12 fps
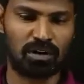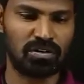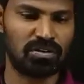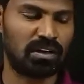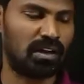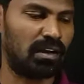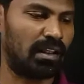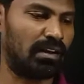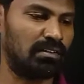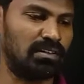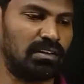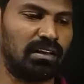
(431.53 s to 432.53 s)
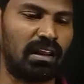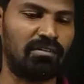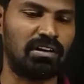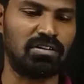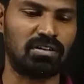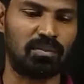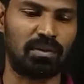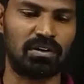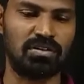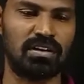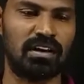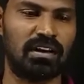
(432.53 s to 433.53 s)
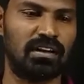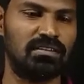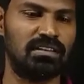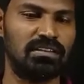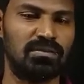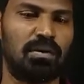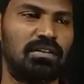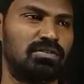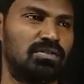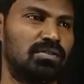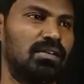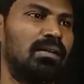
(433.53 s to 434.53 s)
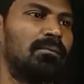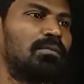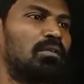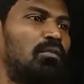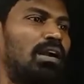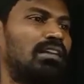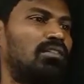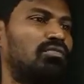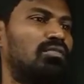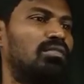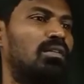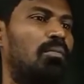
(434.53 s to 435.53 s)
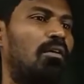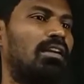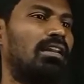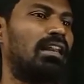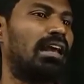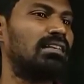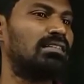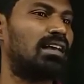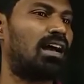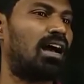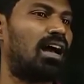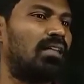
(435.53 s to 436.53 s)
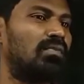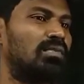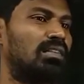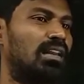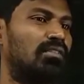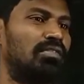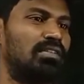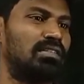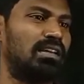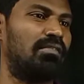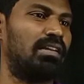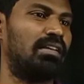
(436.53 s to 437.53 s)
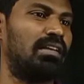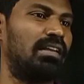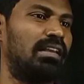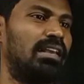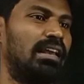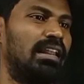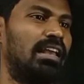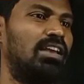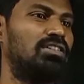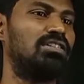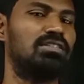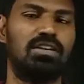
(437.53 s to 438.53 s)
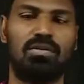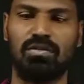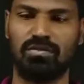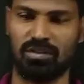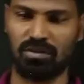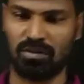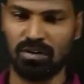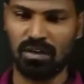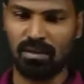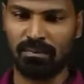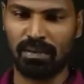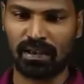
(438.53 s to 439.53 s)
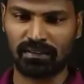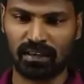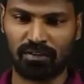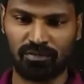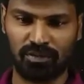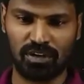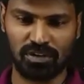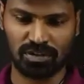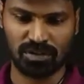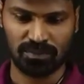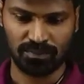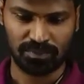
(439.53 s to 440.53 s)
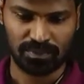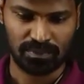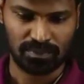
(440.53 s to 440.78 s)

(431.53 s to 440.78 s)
potential energy, gravitational potential energy is positive. What if the body lies on the reference level? Here h is equal to 0, because of which